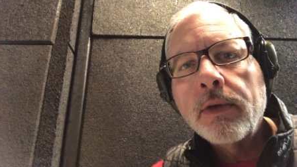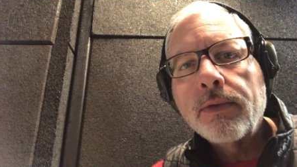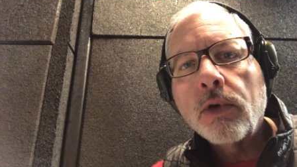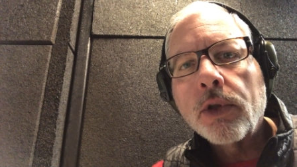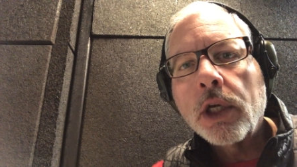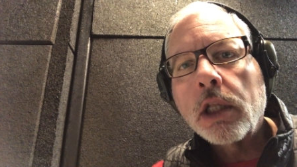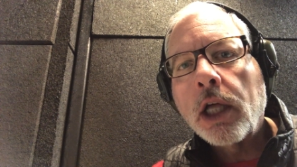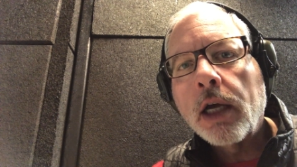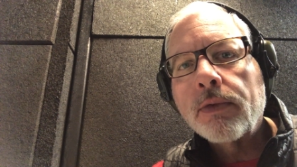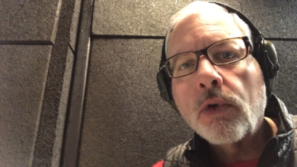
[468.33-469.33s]
for the
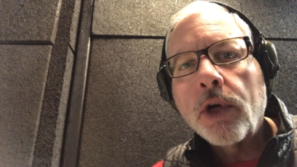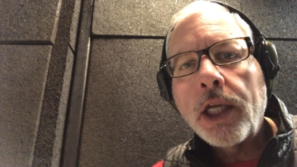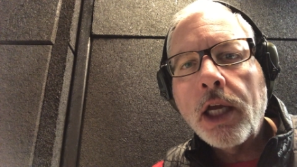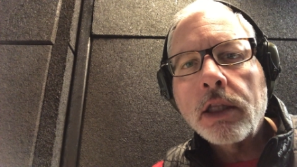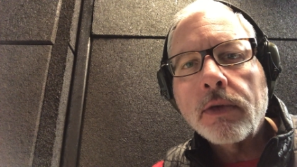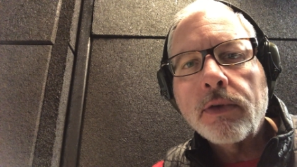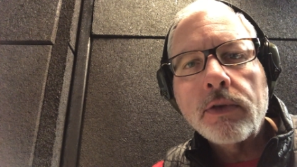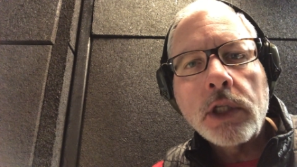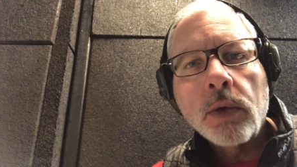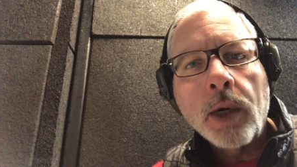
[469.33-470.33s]
Glock forty-eight, the
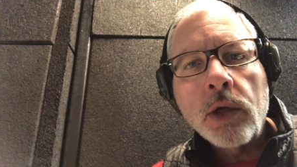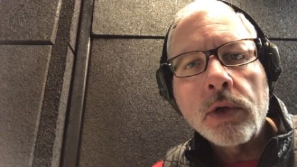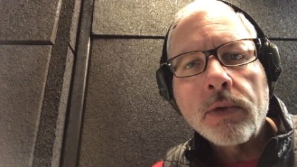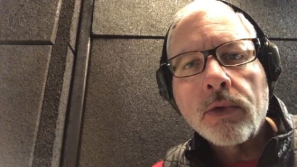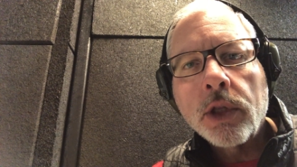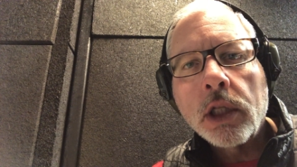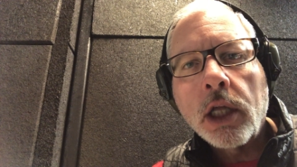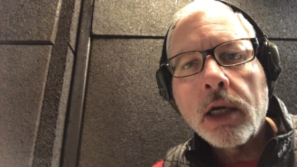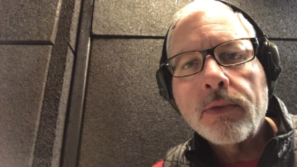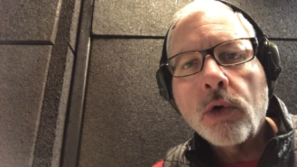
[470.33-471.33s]
fifteen rounder for the
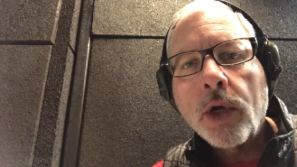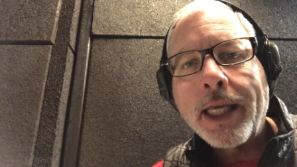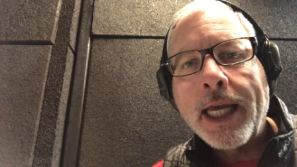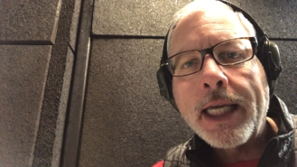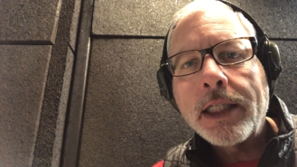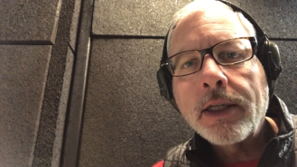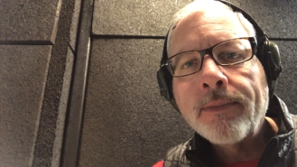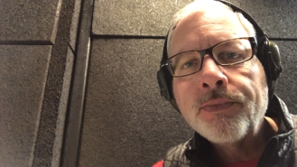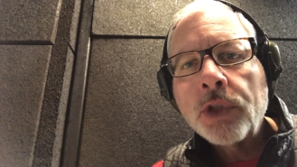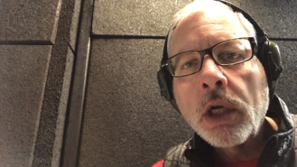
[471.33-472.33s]
Glock forty-eight,
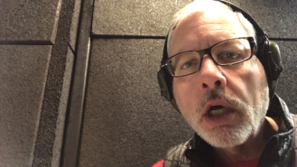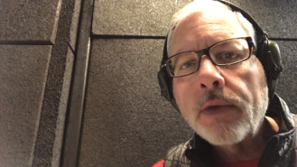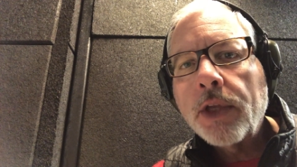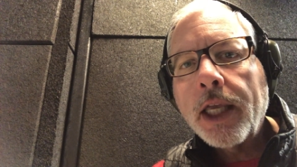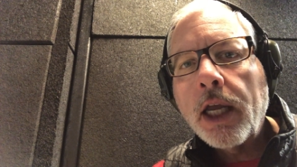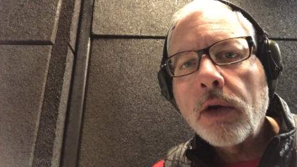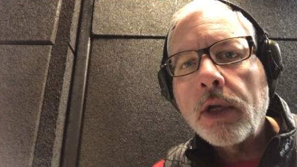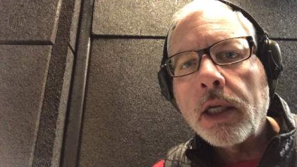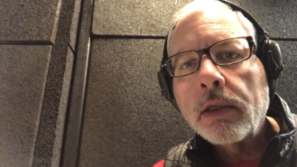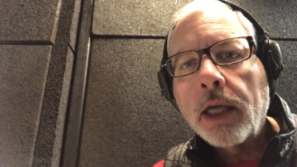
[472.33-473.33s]
carry
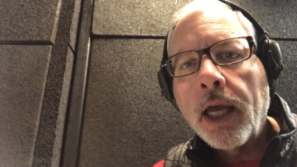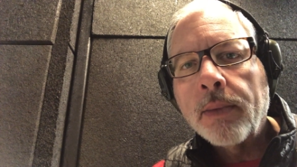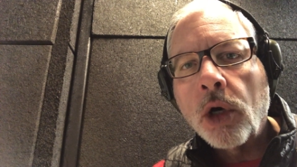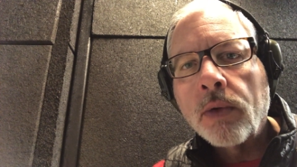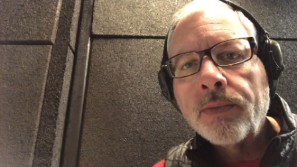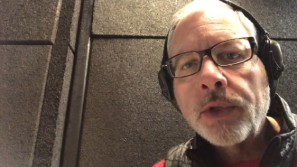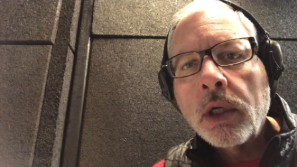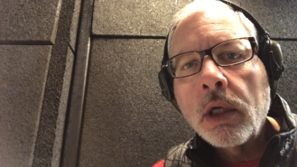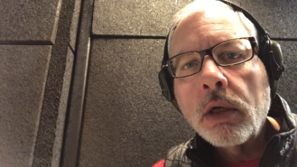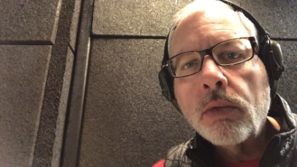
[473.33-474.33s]
ammo.
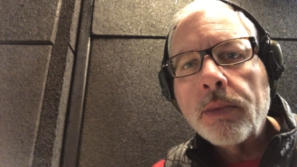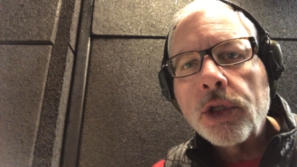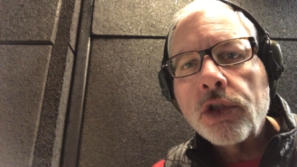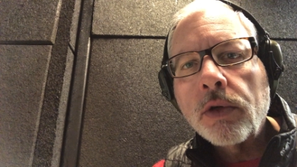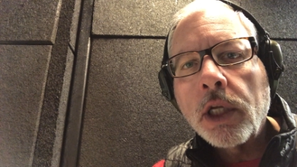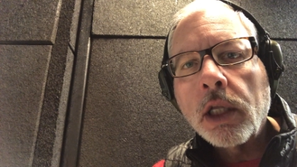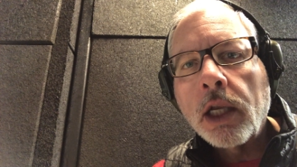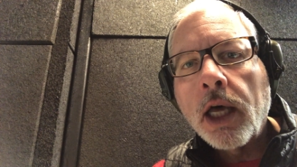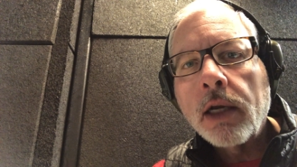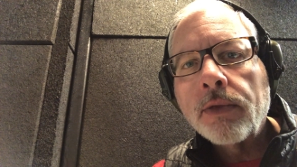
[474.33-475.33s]
We've been out
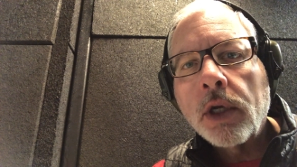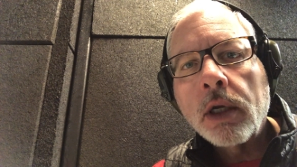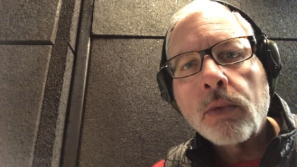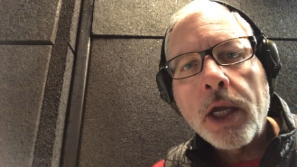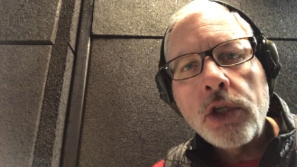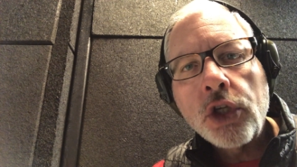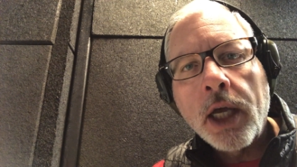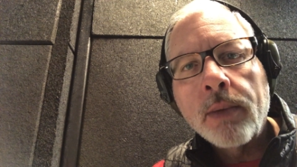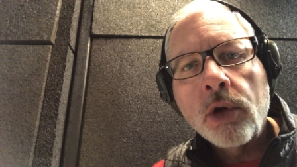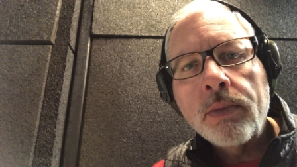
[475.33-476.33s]
of the
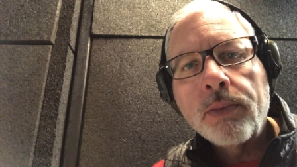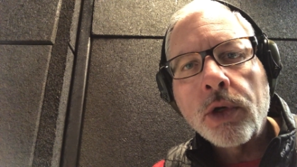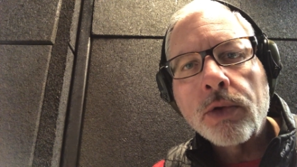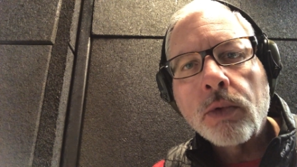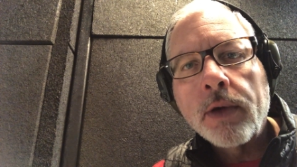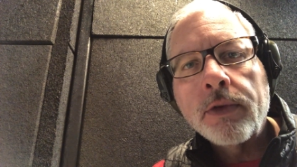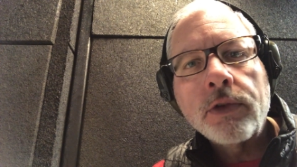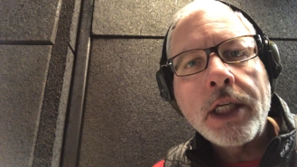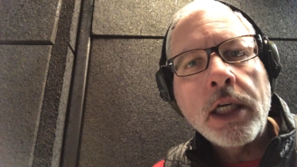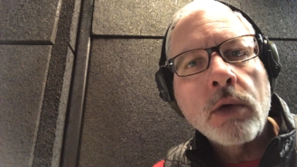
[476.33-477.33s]
ammo, both one fifty
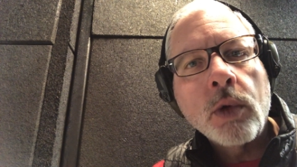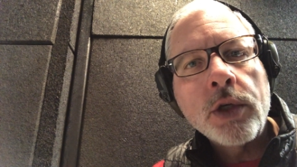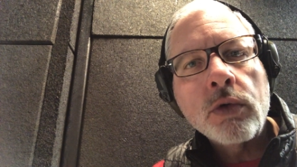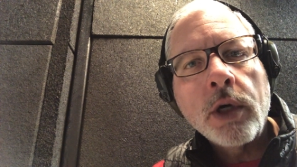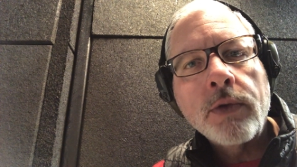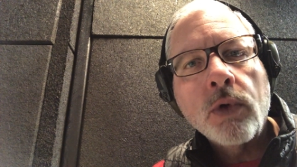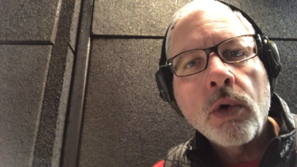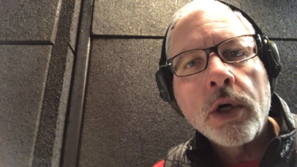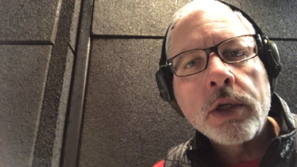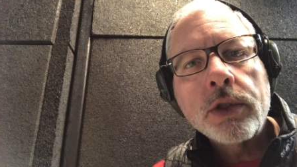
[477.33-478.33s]
and one
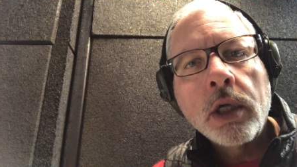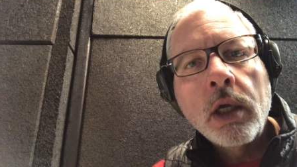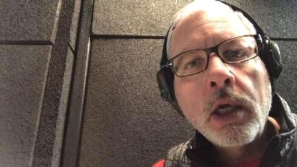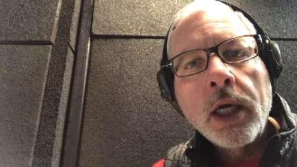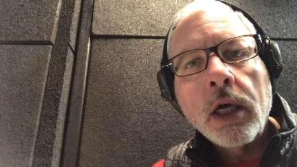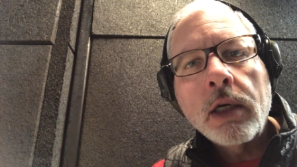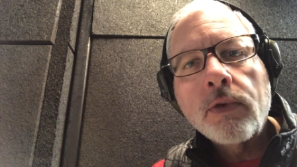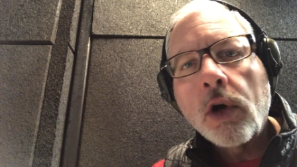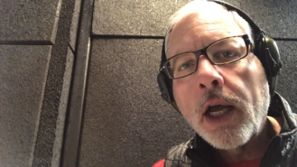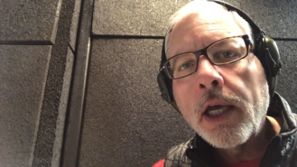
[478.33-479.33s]
twenty-fours, on a
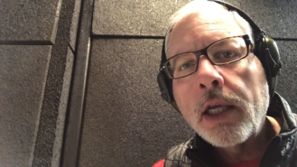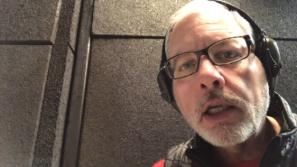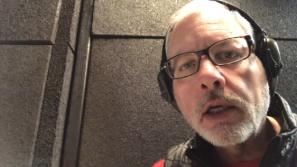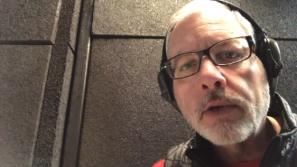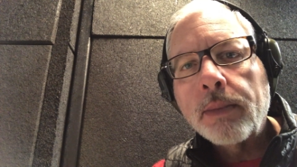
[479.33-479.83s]
variety of